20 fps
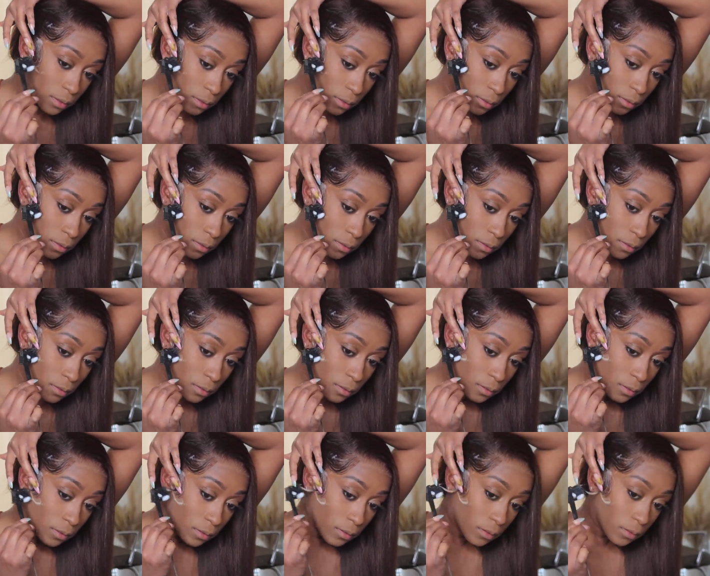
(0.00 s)

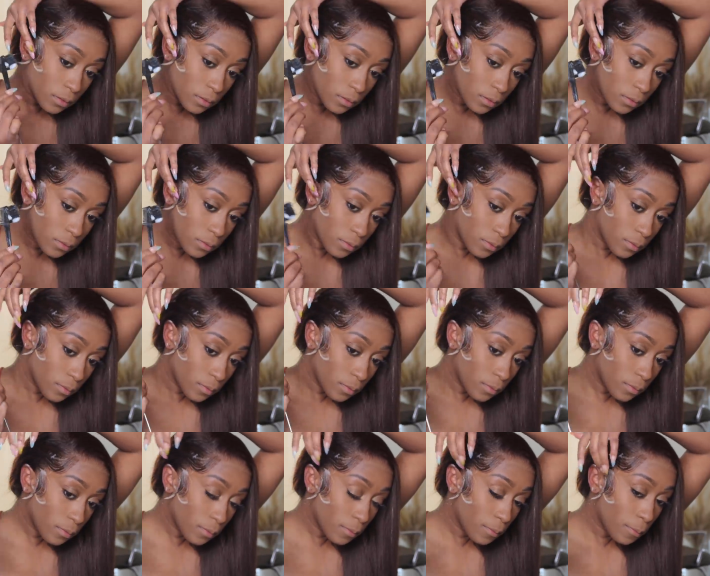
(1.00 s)

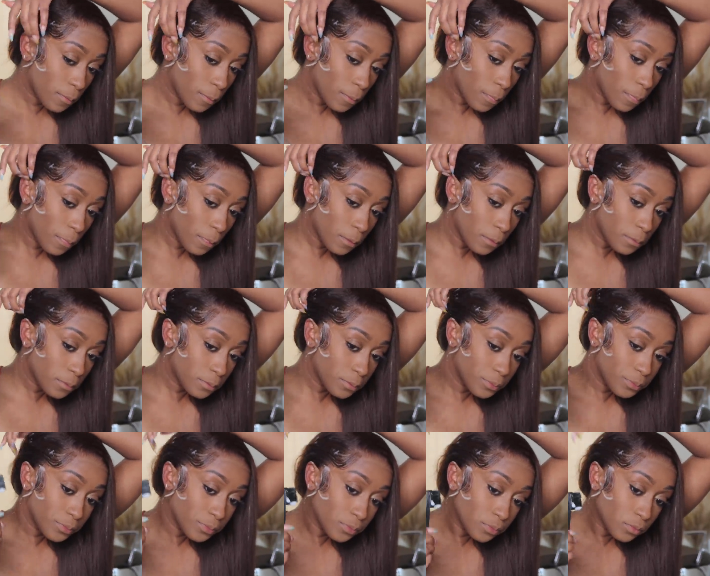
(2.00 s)

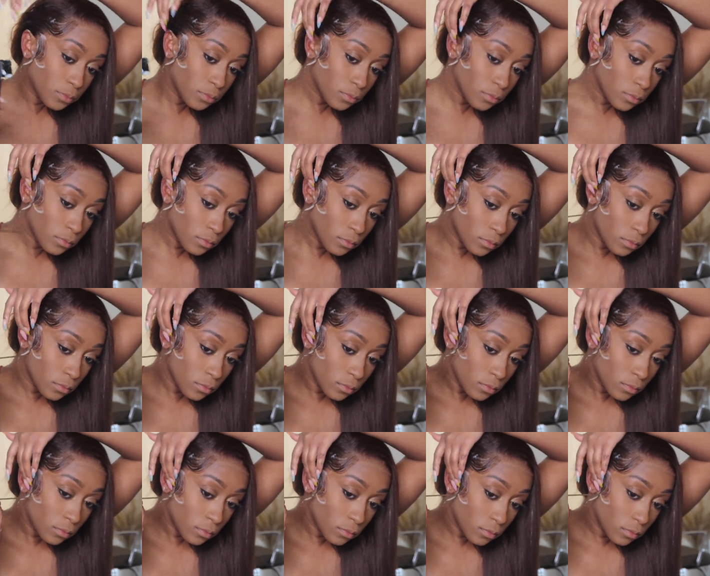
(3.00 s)

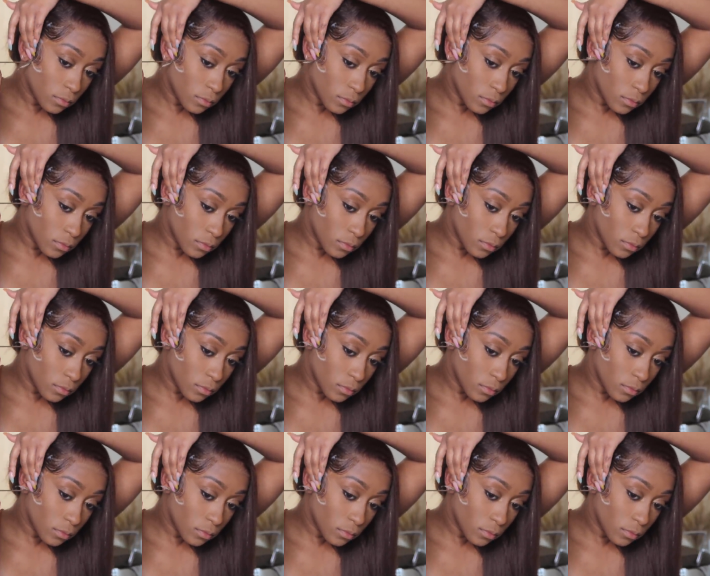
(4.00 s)
Nobody speaks.